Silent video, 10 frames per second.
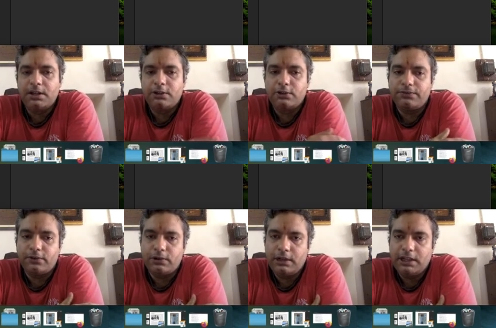to the
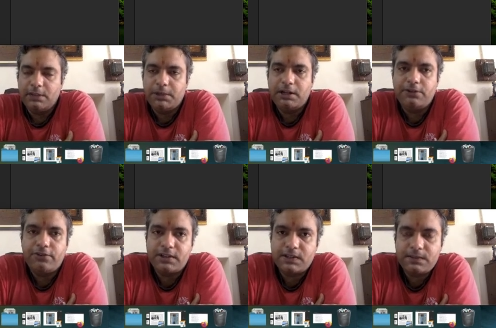following email
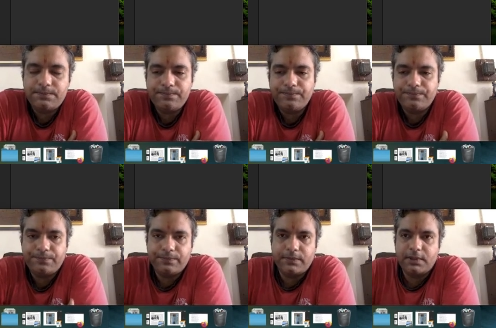address.
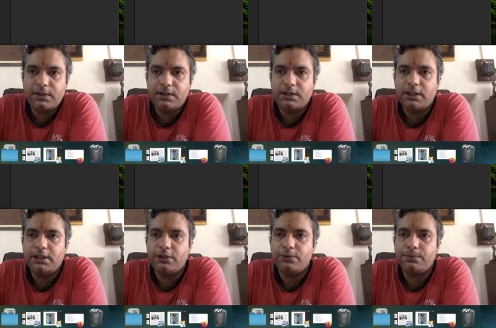Thank you.